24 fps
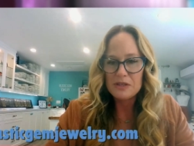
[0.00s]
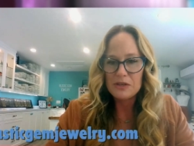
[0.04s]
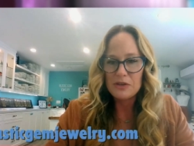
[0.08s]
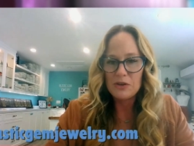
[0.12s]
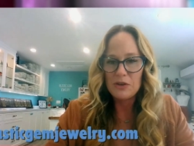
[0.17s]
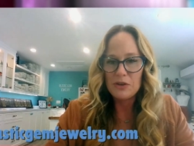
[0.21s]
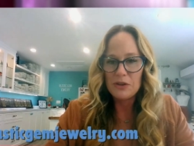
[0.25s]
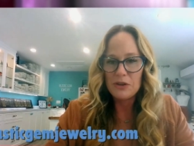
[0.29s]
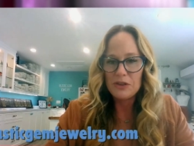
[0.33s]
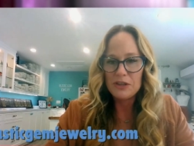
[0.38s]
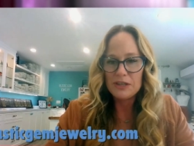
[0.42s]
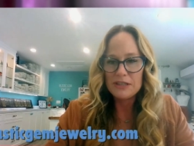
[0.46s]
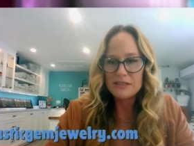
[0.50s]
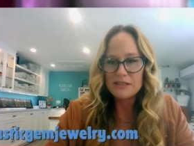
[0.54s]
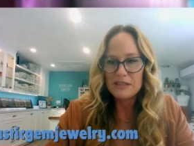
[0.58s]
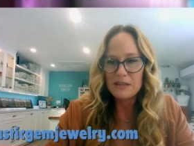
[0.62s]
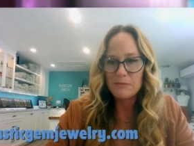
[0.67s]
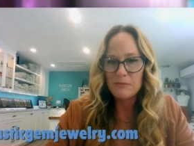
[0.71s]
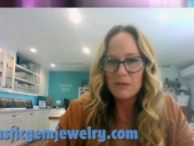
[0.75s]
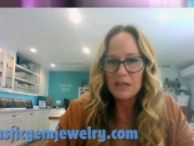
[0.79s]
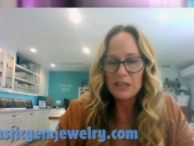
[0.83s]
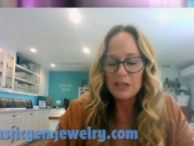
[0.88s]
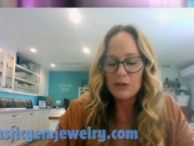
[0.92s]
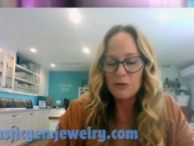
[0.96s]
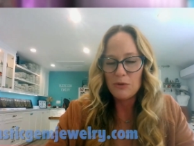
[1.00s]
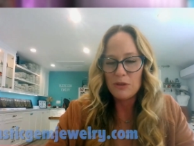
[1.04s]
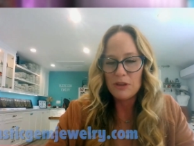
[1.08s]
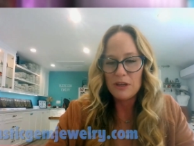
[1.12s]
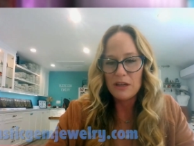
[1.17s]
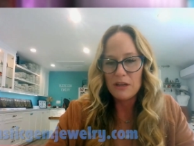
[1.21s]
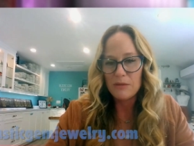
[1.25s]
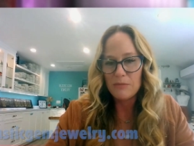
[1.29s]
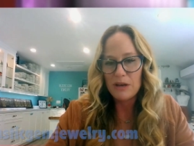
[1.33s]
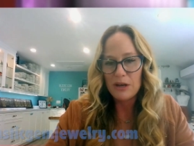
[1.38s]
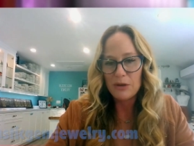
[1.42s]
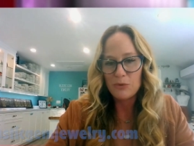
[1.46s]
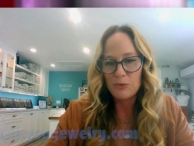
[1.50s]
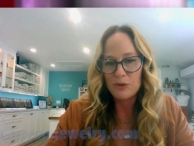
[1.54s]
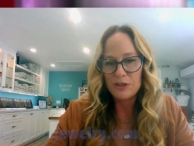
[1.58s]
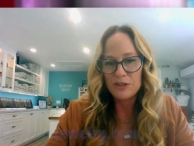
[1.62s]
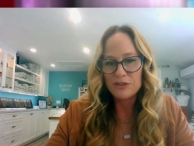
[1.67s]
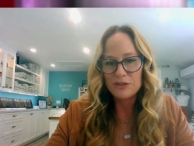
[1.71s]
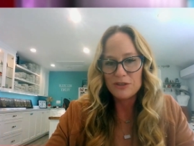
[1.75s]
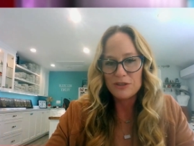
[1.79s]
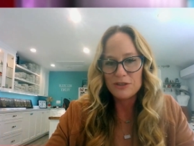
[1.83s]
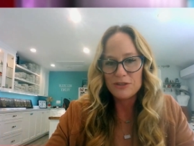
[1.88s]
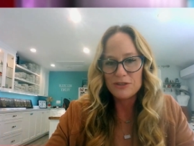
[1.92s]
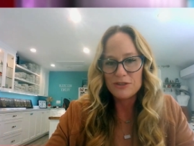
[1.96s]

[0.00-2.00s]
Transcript: and all the things that make you think about winter.